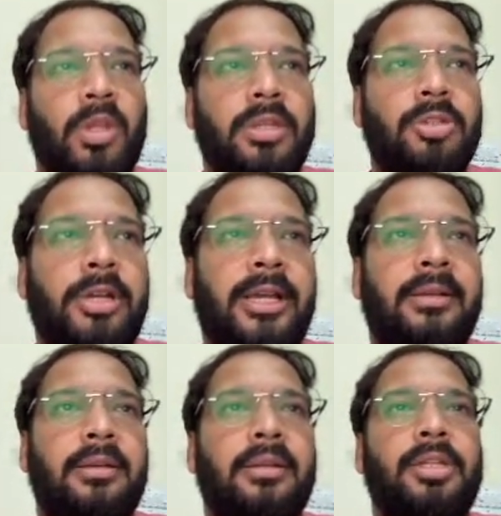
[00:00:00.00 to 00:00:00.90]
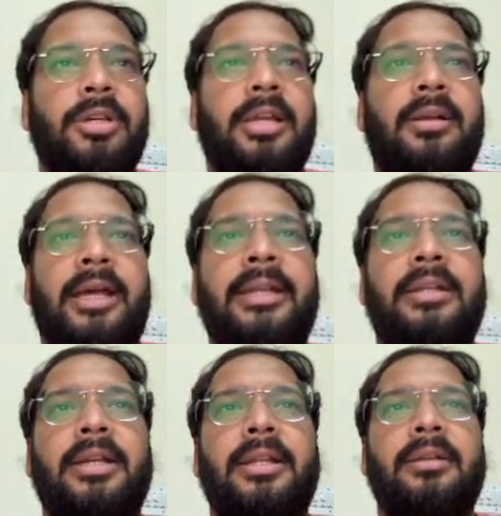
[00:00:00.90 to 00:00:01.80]
You can write
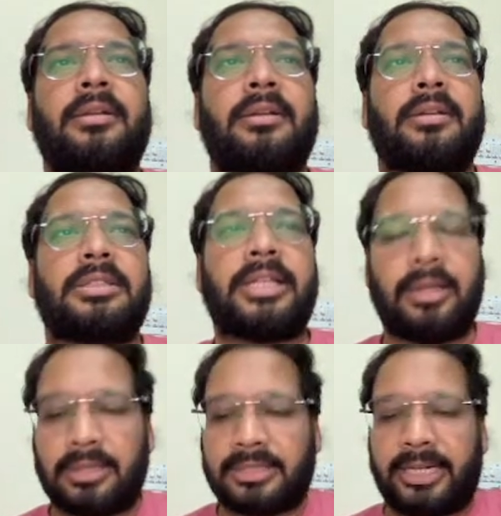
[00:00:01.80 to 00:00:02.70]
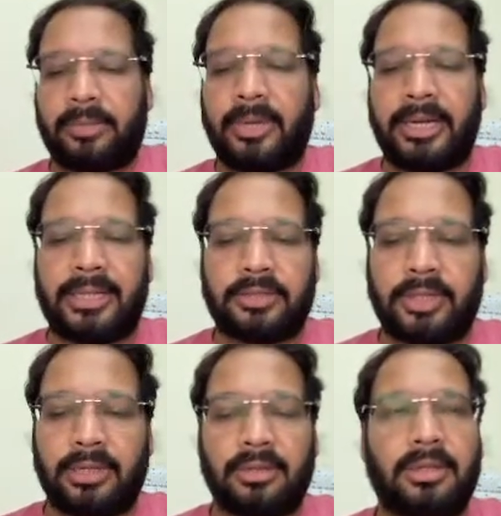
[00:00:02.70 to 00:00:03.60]
it in single statement as
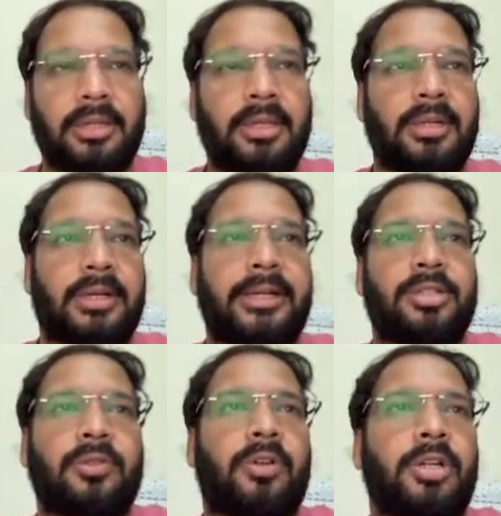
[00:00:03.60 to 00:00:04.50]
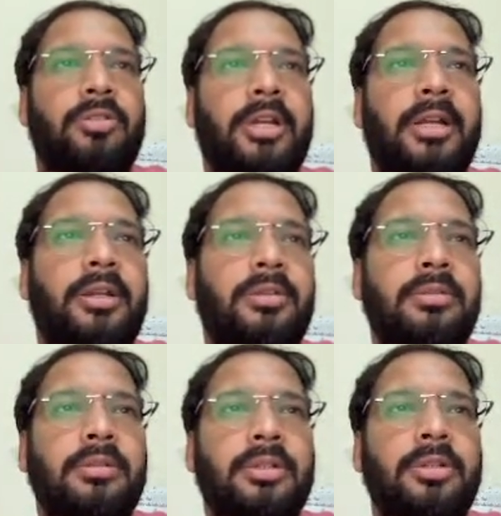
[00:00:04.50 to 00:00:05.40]
well, right? So what you can do,
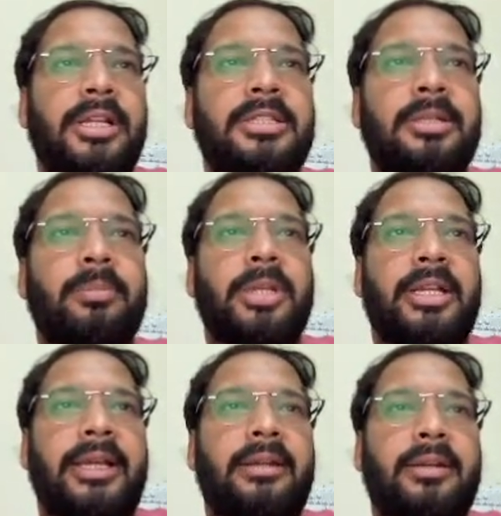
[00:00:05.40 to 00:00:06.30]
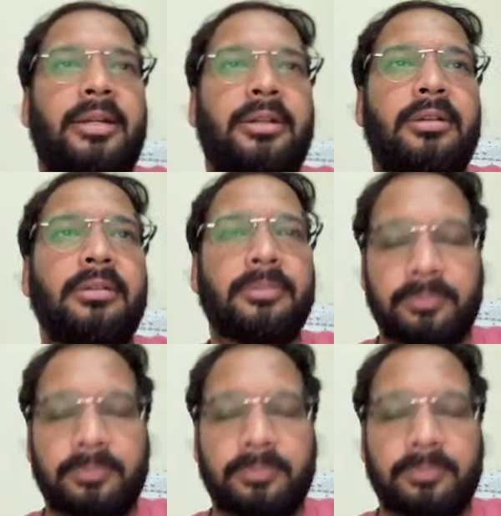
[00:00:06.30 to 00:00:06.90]
you can simply write return,